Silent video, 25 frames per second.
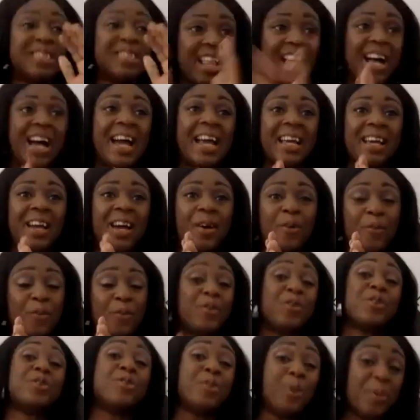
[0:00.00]
like a
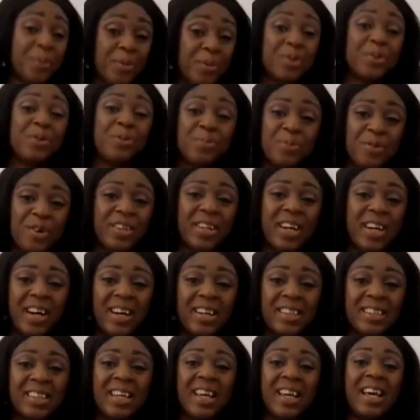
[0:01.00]
phenomenal
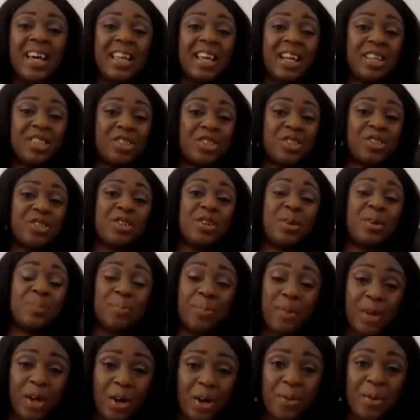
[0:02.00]
product that's just going to
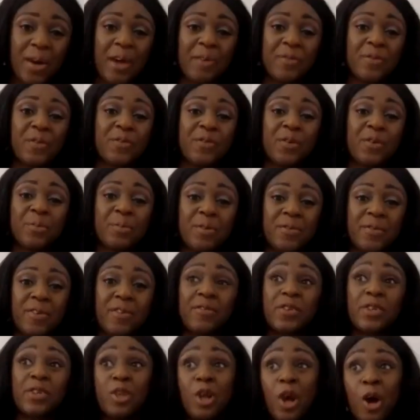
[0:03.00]
blow everything we've
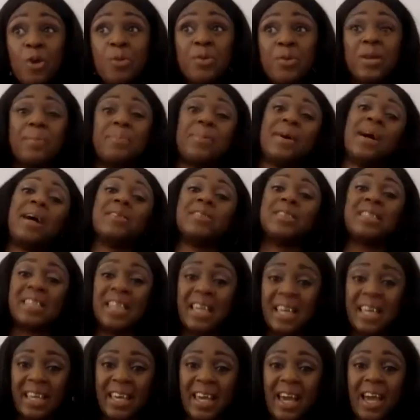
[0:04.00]
ever known about
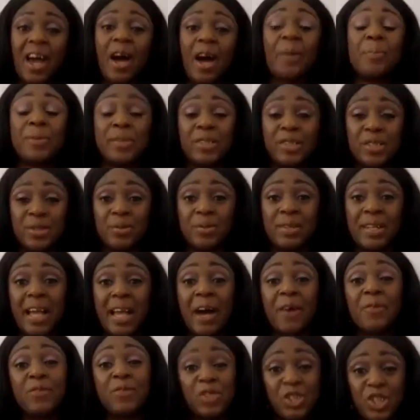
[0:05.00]
skincare up until
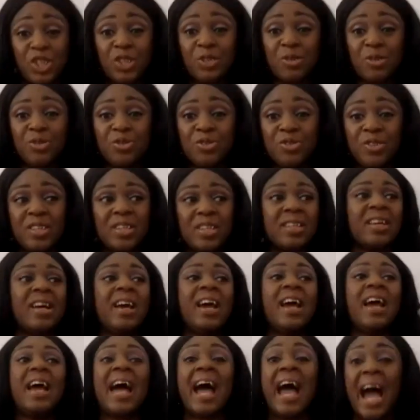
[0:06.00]
now for children
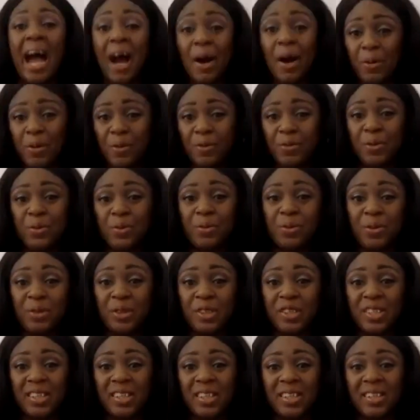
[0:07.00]
out of the
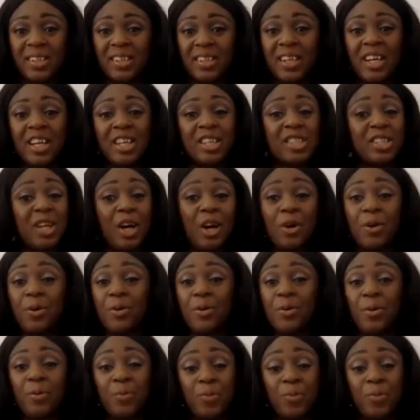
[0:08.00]
water. So